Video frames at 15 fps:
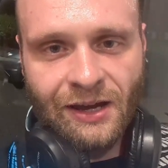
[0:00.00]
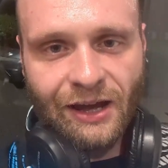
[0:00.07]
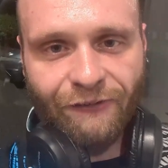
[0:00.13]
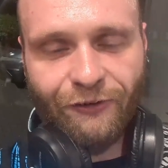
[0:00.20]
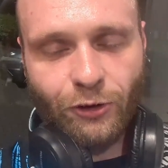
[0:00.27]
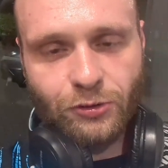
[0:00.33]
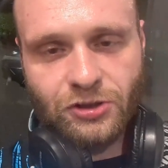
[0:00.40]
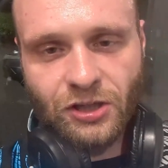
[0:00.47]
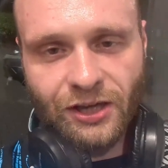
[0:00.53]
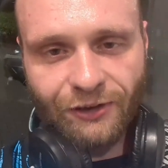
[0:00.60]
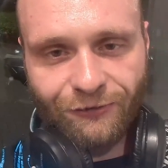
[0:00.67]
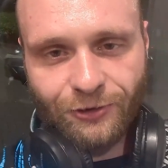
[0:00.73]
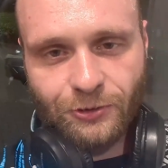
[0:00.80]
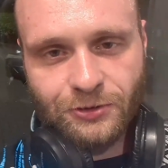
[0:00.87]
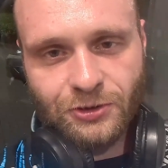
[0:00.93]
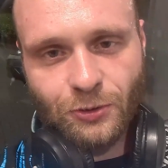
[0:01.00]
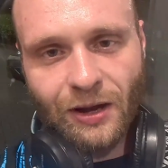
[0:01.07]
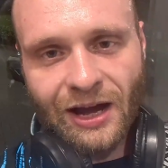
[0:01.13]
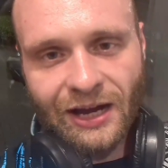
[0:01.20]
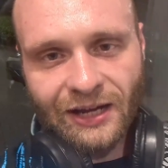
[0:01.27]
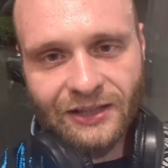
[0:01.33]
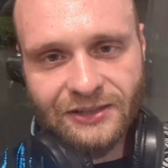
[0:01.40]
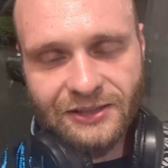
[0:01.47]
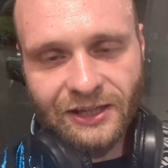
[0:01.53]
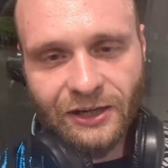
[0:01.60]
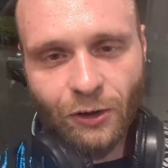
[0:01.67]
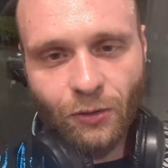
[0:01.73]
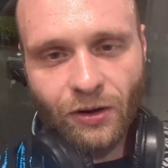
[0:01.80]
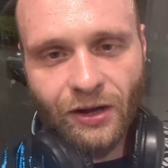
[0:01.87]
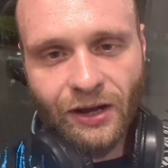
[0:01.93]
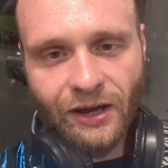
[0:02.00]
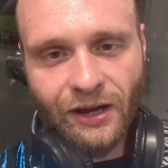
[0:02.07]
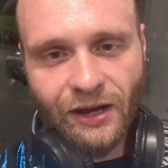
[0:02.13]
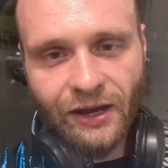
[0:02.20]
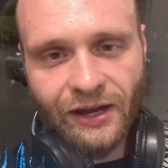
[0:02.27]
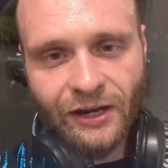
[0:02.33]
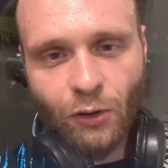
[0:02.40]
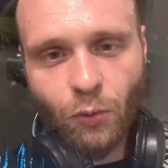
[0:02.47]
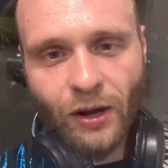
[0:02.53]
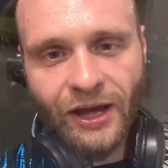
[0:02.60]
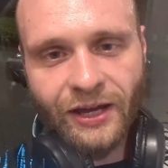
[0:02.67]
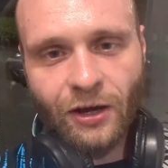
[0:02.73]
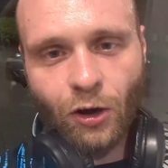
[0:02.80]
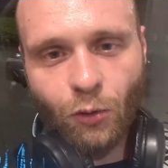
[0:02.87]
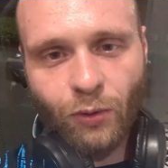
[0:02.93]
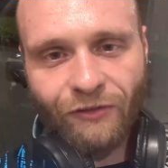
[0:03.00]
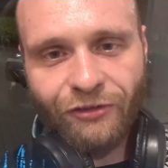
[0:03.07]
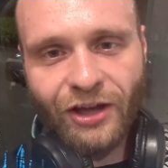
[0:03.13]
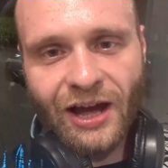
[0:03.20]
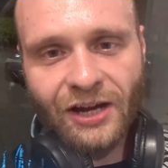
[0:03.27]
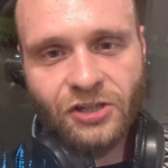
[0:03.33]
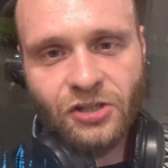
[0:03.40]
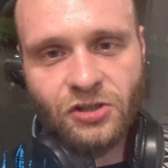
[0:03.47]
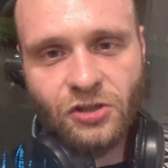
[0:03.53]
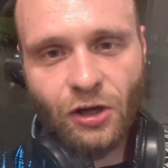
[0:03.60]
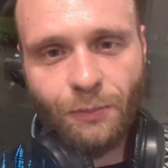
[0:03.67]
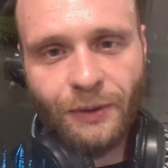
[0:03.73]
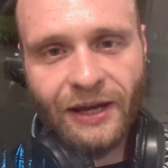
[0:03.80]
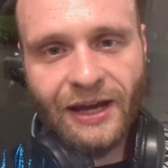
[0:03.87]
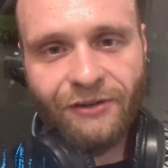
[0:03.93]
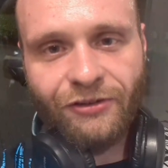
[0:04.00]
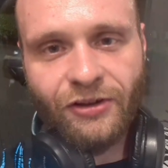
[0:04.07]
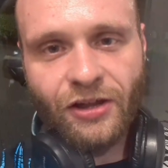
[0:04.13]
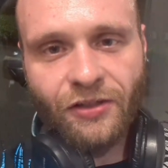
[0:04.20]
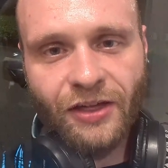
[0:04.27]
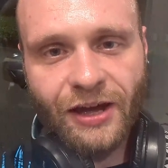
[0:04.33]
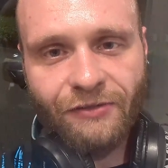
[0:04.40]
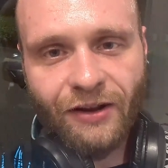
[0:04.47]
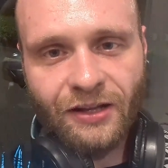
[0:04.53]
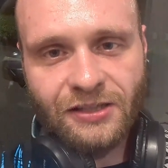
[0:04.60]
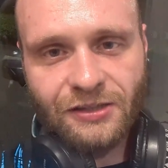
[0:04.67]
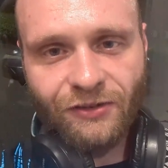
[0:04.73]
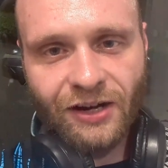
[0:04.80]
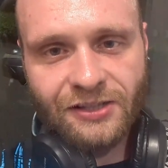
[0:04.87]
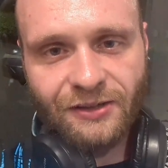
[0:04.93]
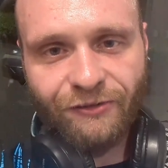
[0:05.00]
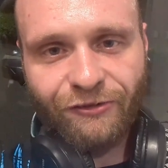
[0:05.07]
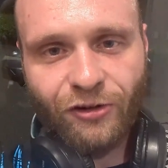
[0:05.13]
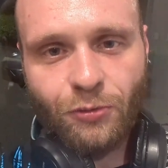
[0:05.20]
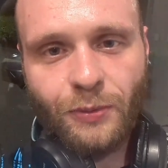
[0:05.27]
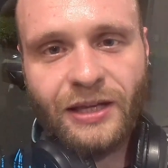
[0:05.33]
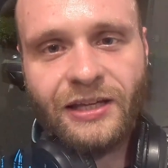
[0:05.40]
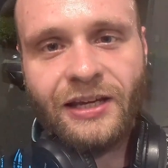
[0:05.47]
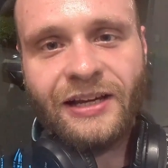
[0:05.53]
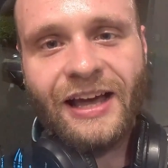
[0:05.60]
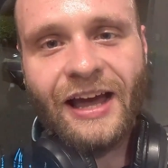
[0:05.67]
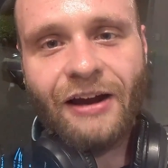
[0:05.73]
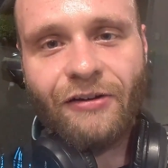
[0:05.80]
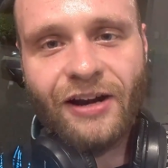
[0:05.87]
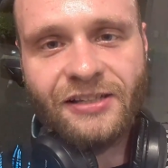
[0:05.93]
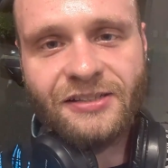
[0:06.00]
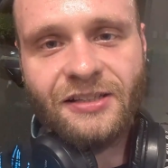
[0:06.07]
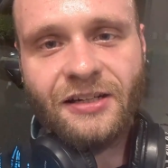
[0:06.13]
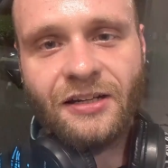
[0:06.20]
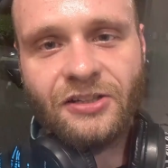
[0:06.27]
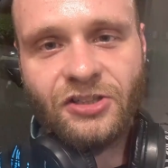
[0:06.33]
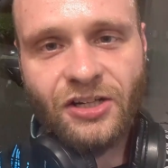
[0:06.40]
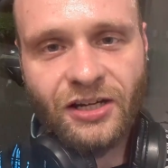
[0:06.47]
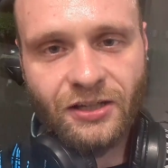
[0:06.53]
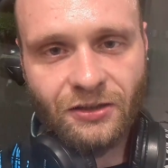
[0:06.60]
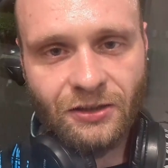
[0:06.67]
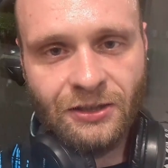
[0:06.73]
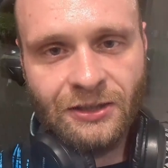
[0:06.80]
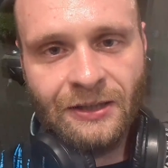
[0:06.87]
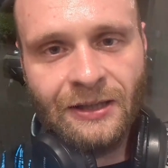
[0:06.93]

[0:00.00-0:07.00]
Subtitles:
If you were to act in a way or with the actions or behaviour that they're relativising through me, you get arrested in jail.